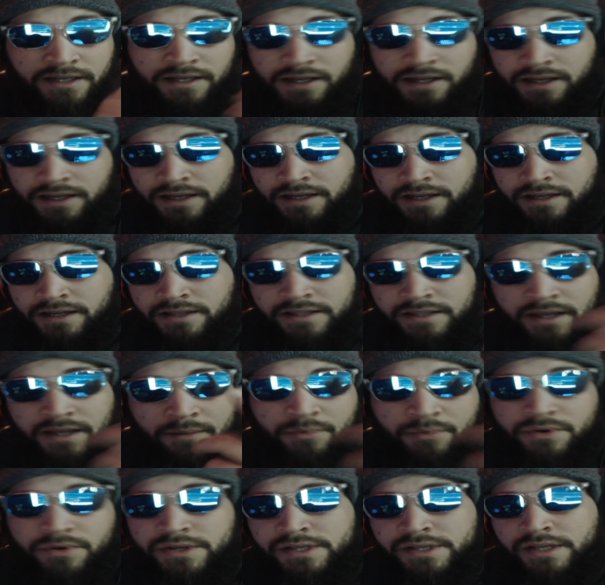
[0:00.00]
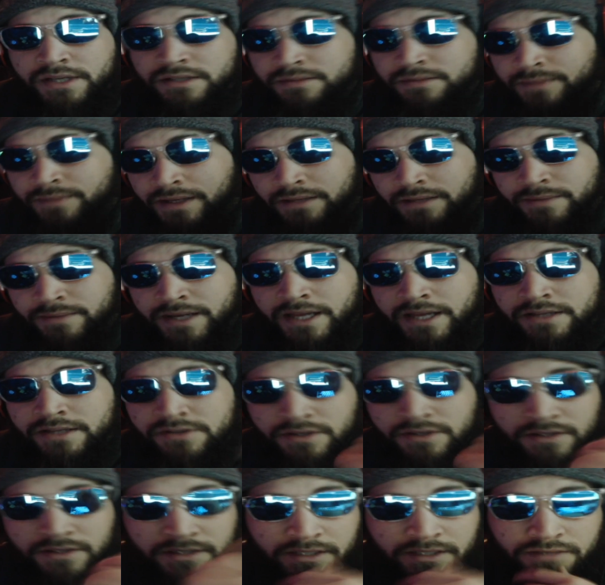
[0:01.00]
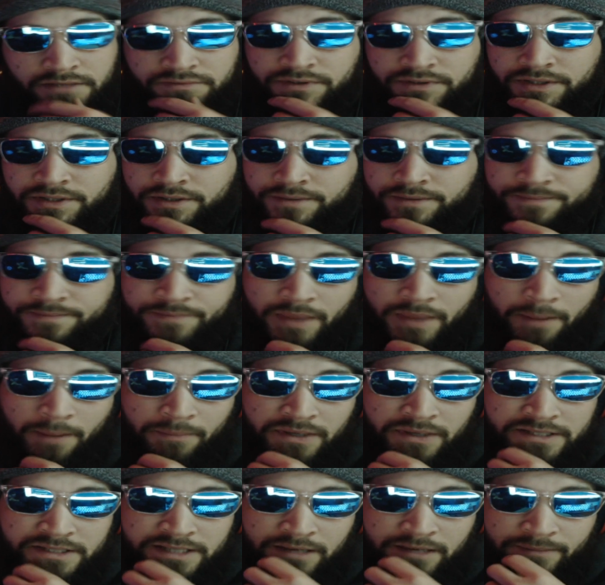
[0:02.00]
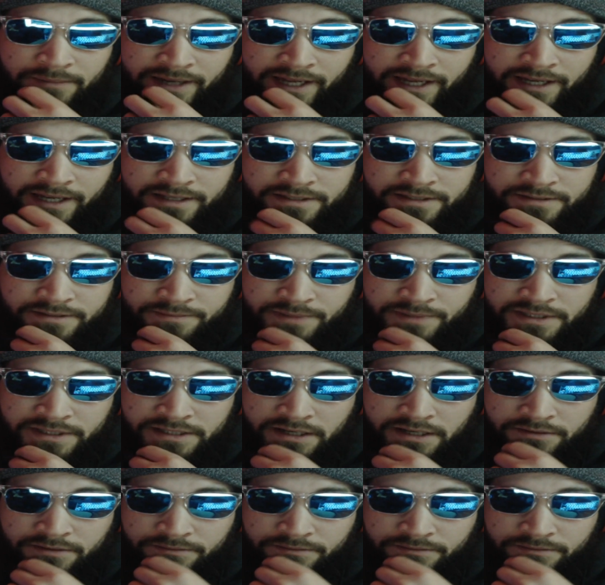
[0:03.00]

And I appreciate you, man. I'm going to catch you on the next video. Peace out, my guys. Peace out.